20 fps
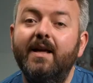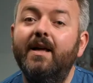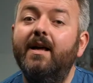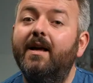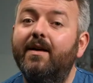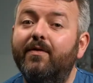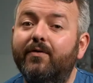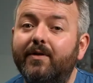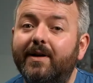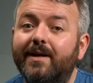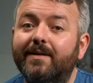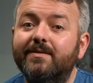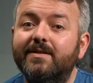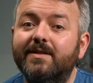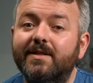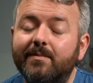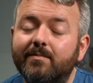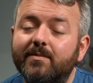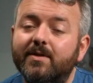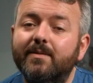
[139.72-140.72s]
If you have
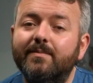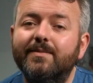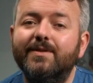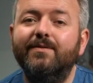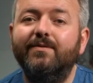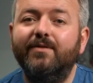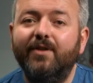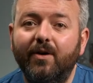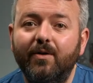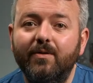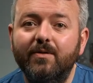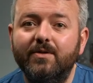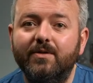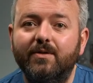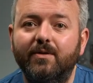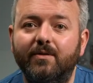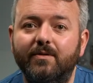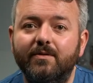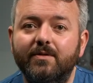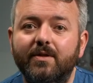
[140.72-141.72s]
symptoms of
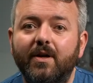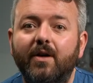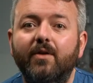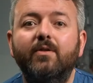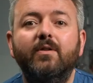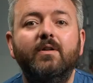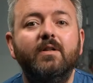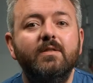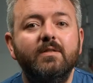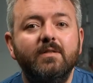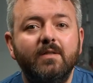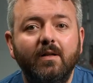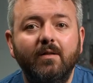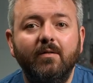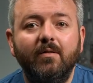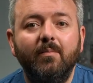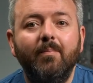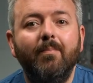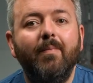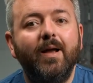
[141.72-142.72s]
gallstones, your
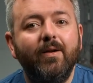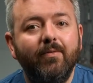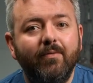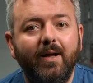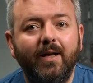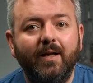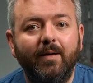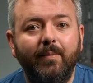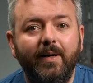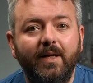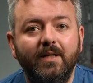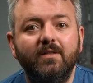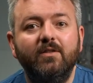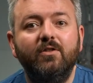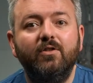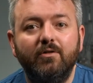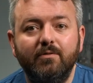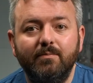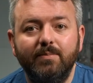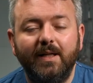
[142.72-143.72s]
consultant might recommend
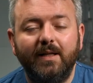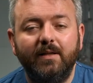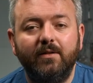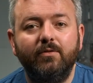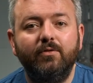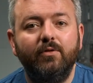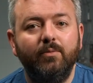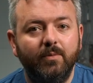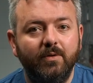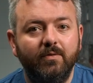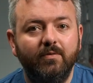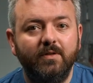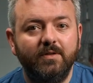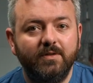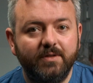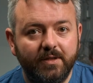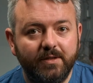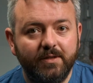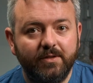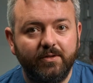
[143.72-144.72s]
gallbladder removal
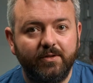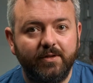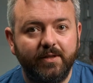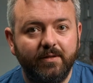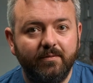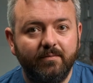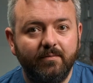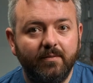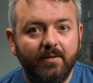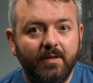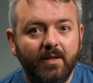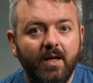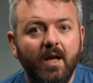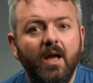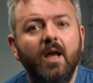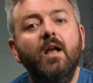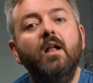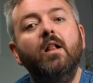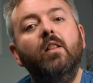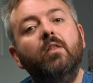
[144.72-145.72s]
surgery.
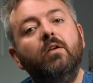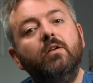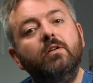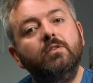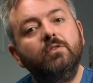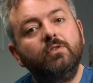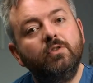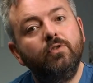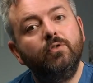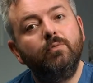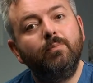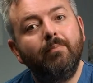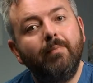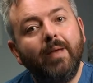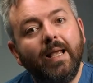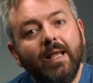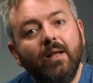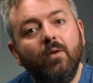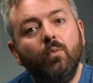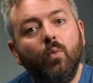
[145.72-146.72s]
There are two
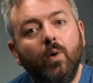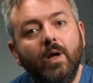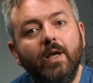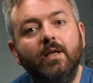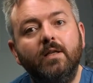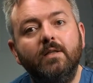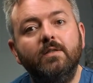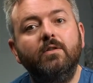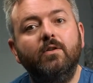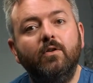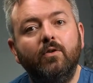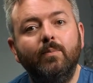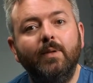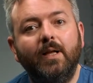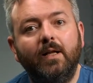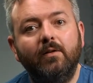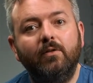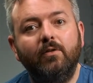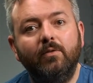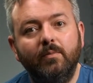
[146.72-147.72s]
main ways
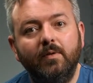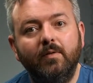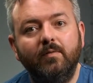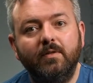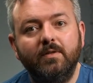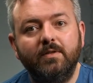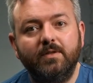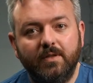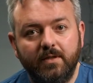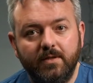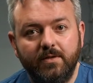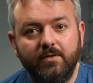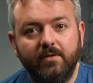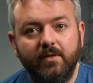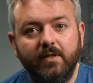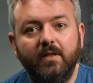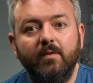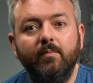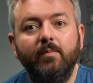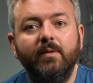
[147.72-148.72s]
gallbladder removal surgery
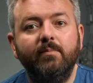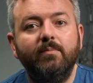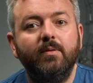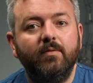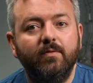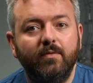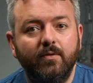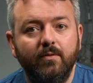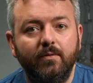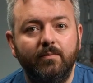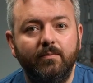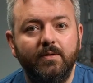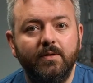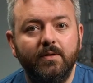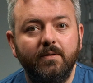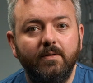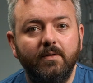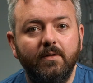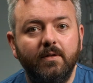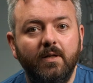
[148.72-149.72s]
can be performed.
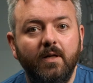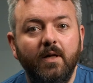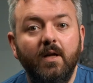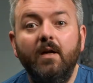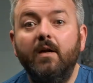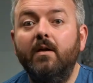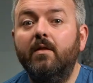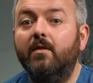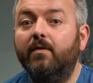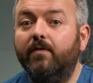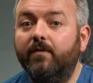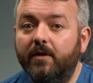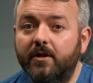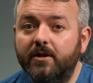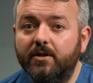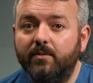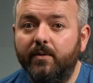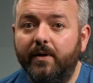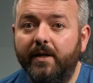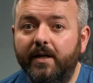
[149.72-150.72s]
The
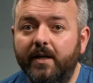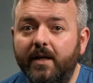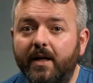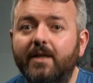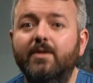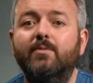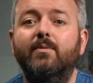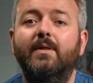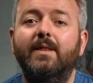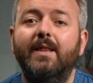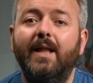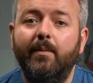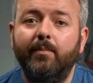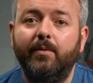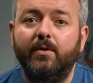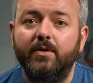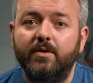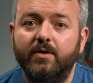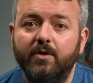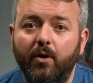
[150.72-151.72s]
first way is with
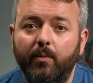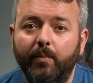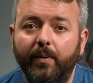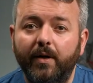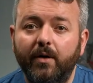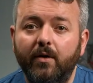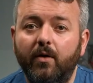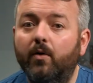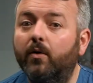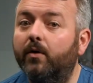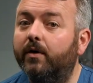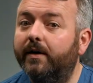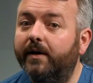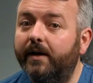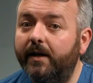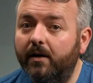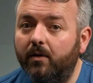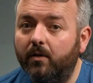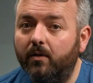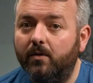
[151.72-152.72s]
laparoscopic or
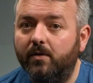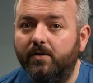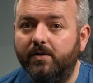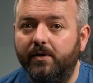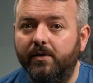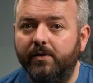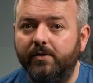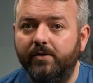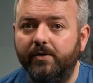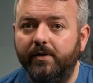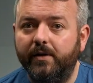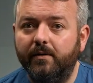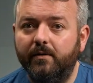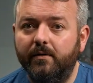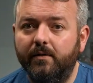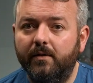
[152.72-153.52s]
keyhole surgery.